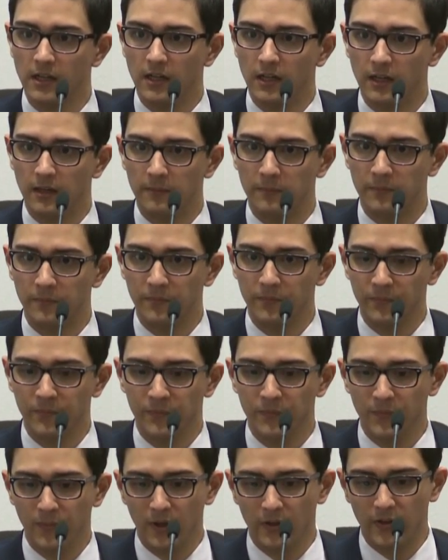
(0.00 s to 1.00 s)
And
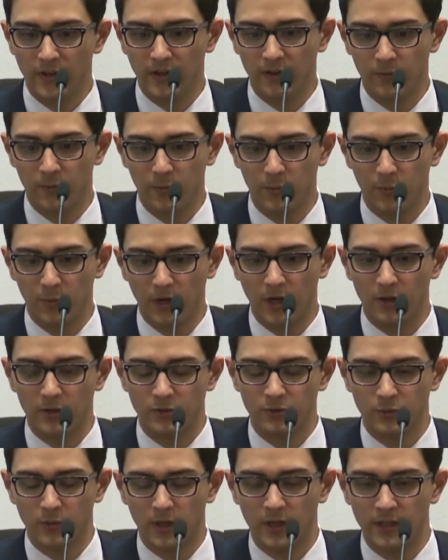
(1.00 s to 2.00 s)
then when I
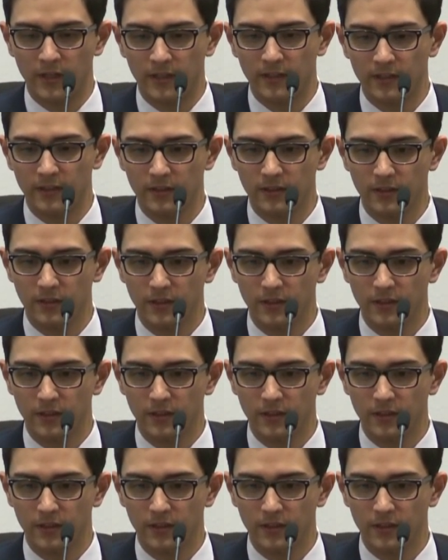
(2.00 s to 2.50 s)
was running,